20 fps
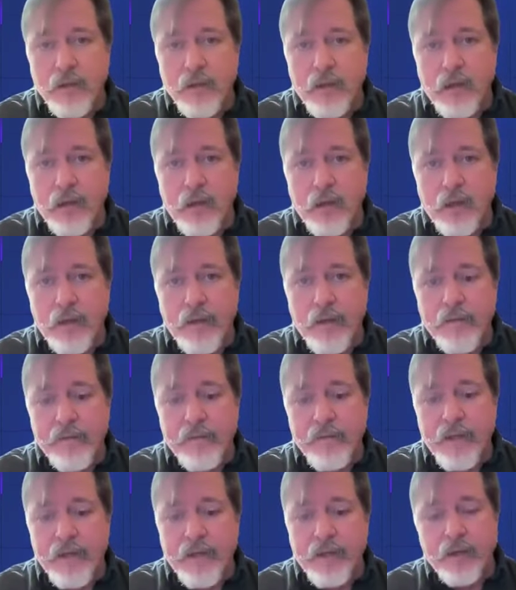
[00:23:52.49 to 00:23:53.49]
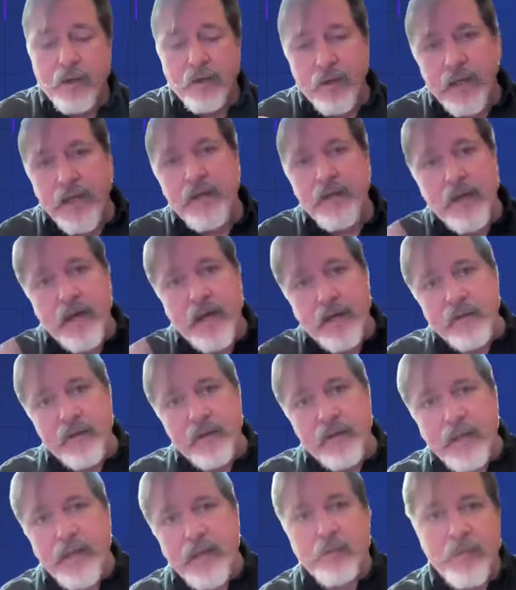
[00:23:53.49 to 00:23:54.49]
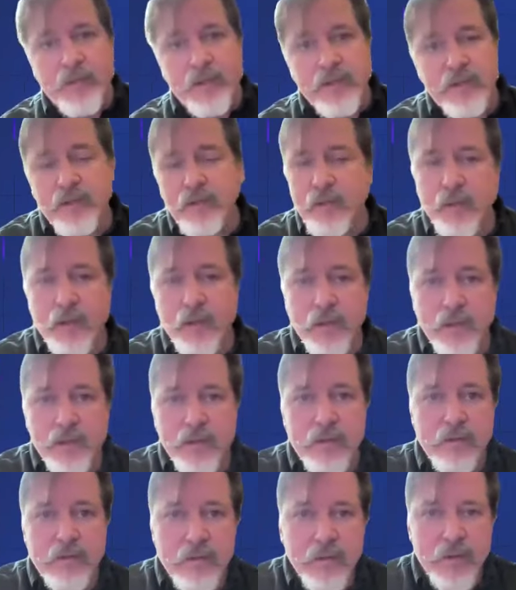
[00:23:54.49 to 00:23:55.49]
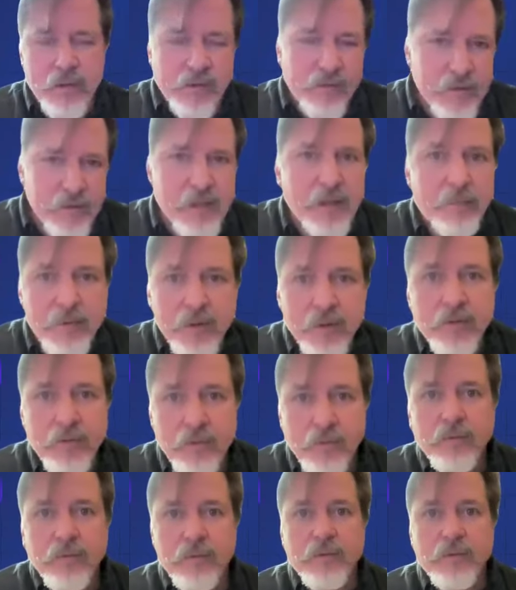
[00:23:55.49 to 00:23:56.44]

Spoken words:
And then learning how to add the cloud piece to it is sort of step two.